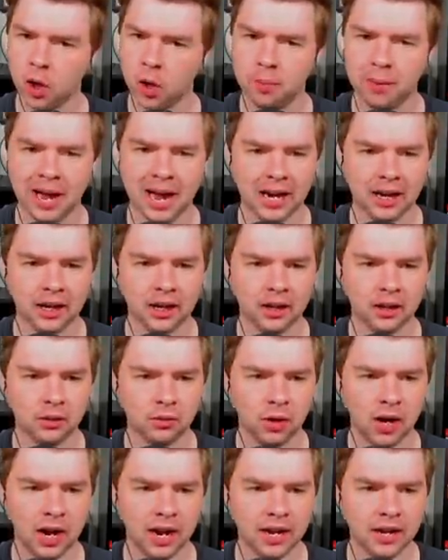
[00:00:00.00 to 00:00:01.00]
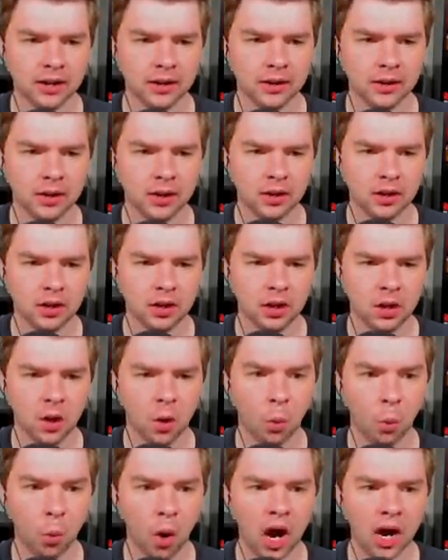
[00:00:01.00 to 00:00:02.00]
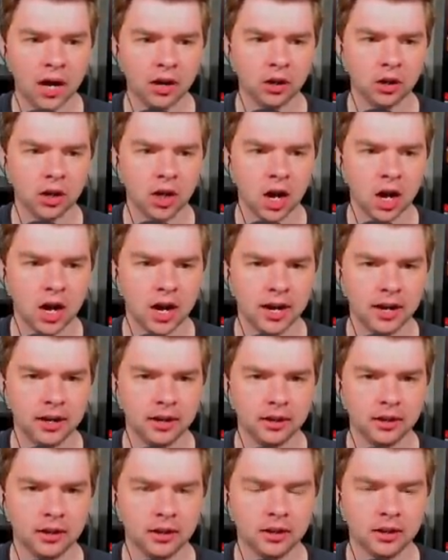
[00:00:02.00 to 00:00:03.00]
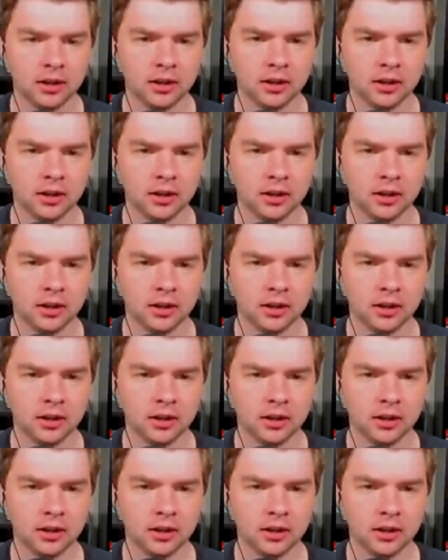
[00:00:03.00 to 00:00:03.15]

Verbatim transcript: go back, right? Water gun.